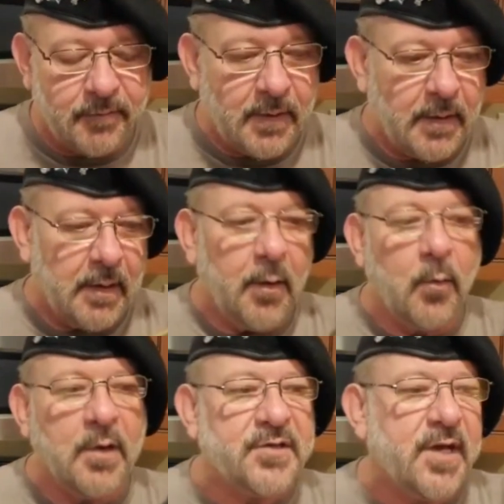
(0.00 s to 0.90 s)
I
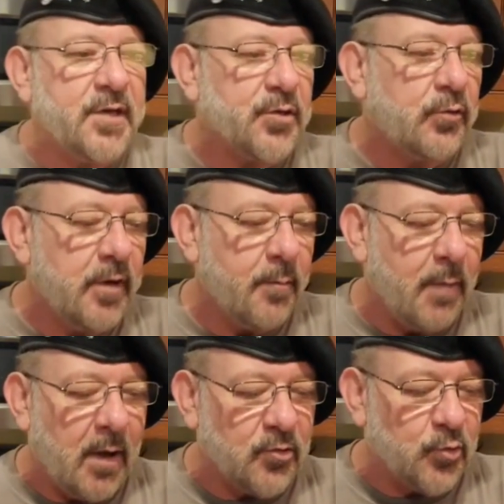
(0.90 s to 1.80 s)
want to say it's only
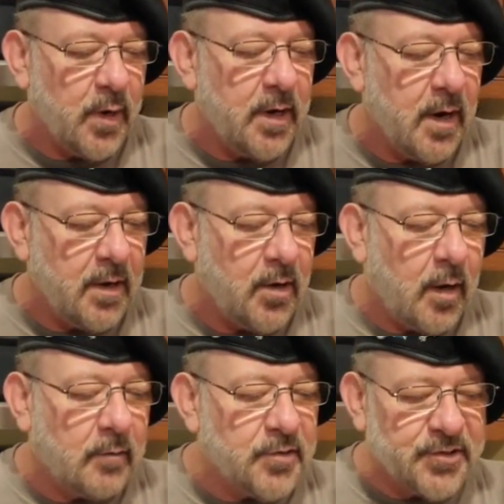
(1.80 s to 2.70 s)
about
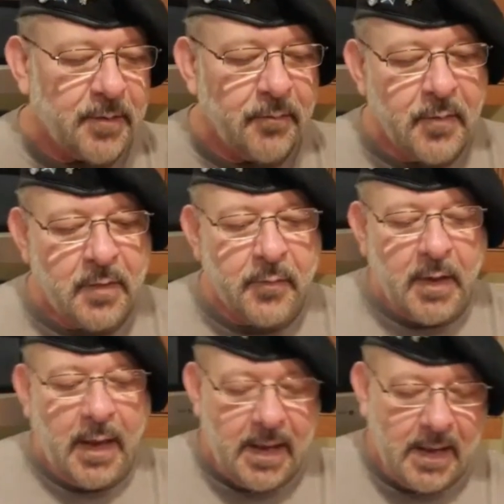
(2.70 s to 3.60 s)
$29,
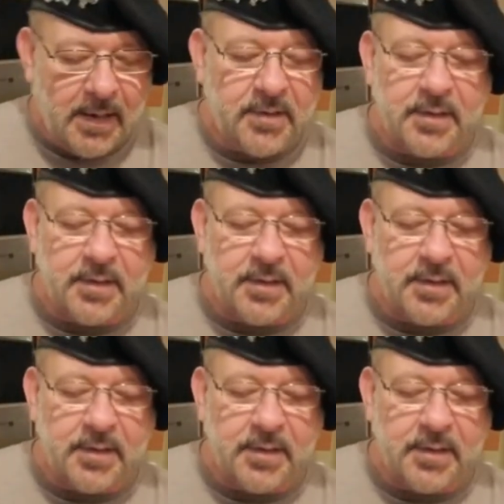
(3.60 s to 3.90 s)
and